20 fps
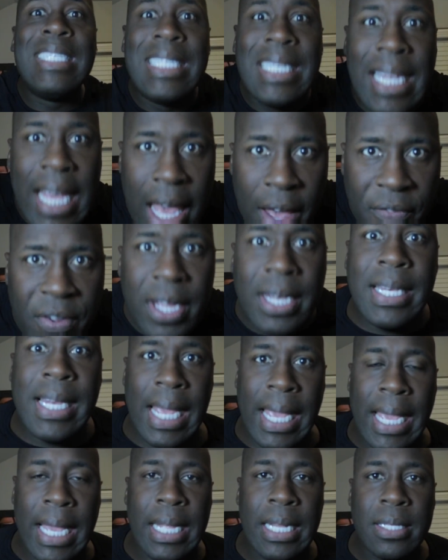
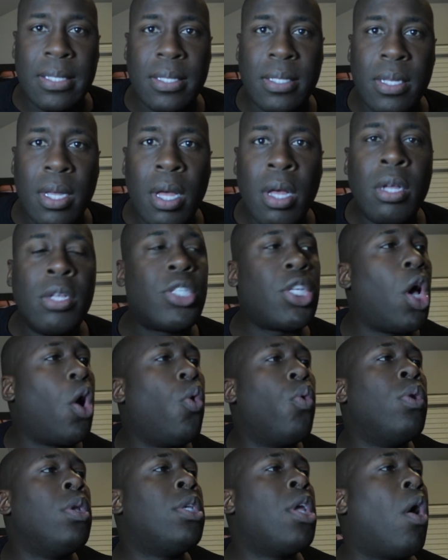dividends
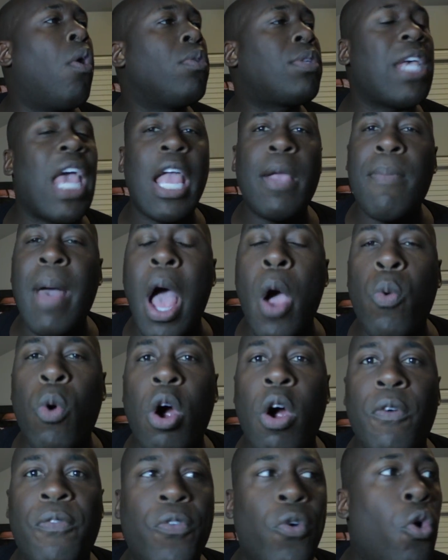so don't take my
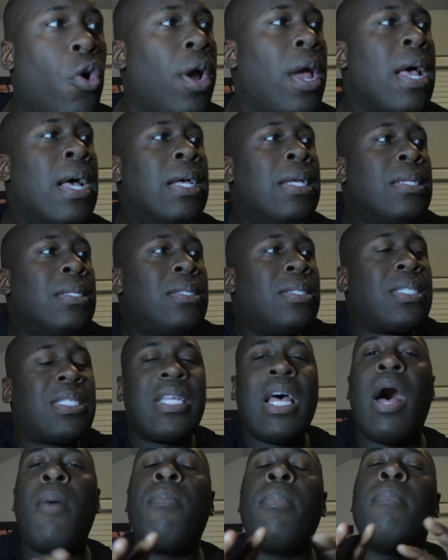word for it
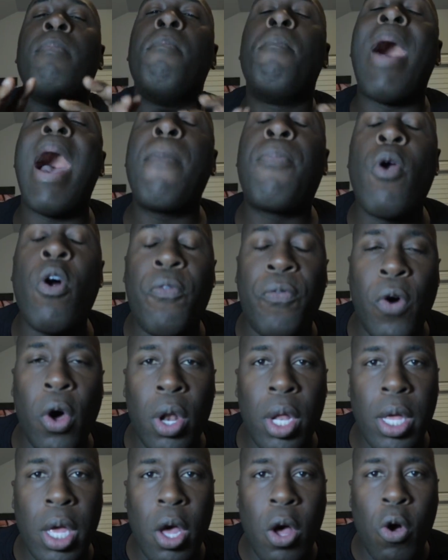some my
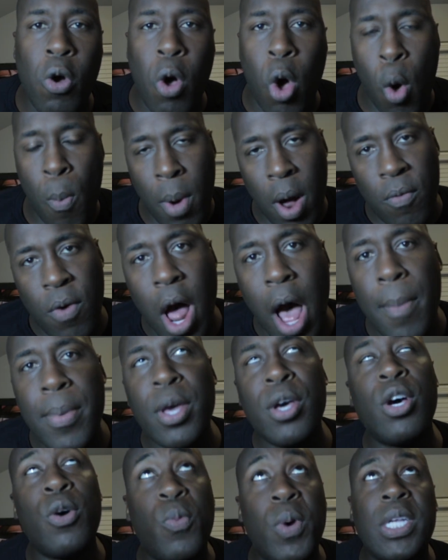portfolio on my
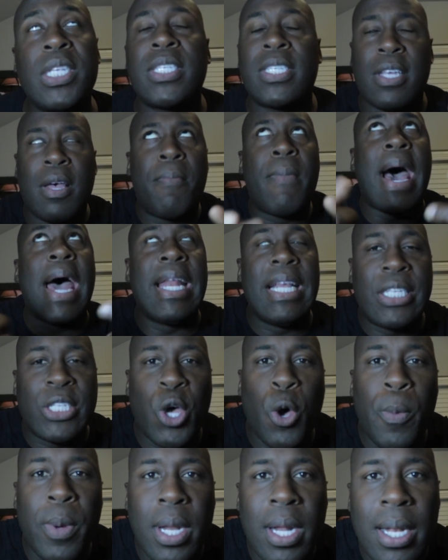Robinhood, which somebody
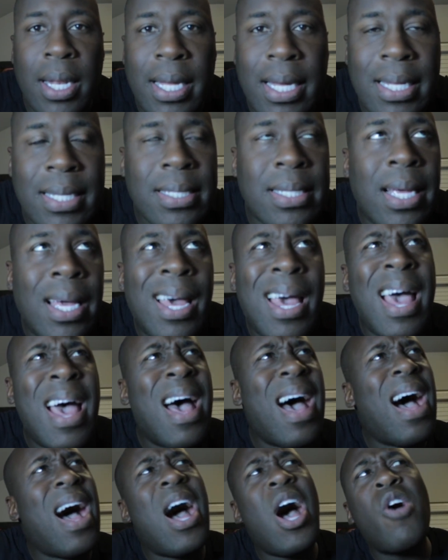told me to list.
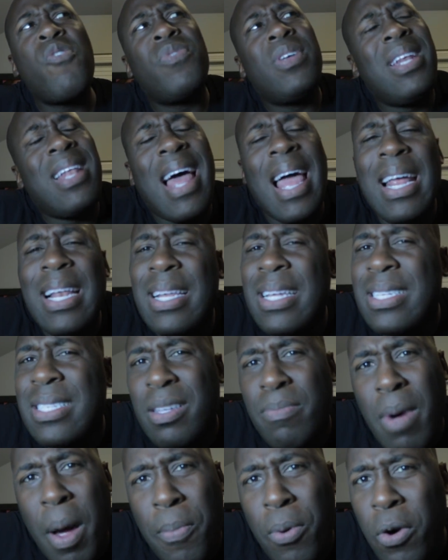I don't really like
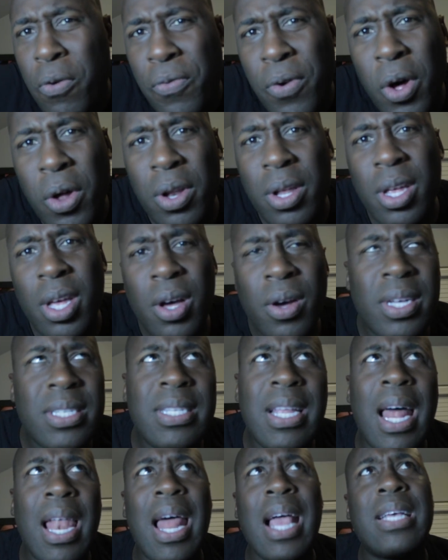listing my portfolio. It's
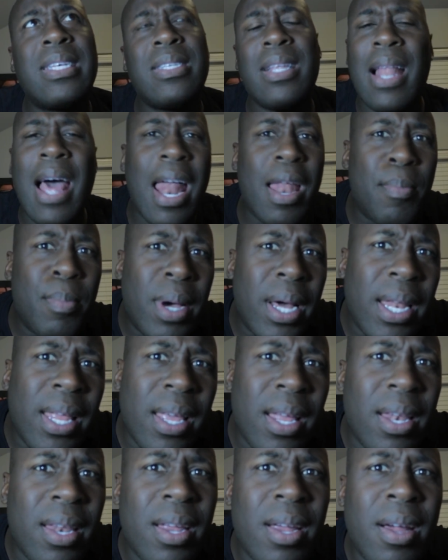not like there's a lot of
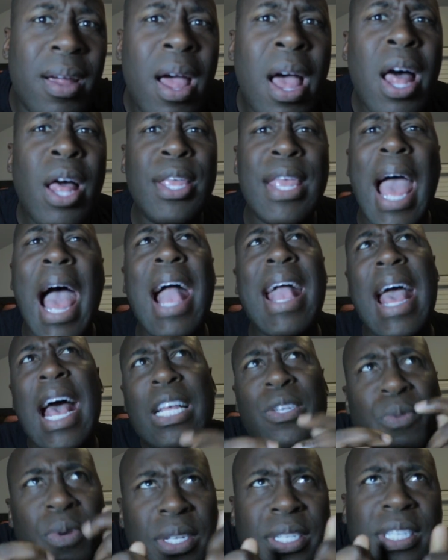money in there. Y'all
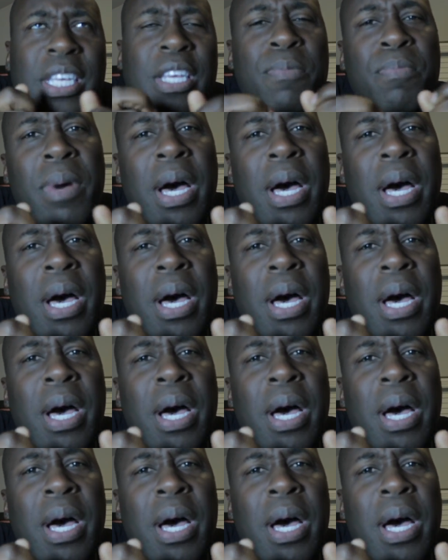guys want to see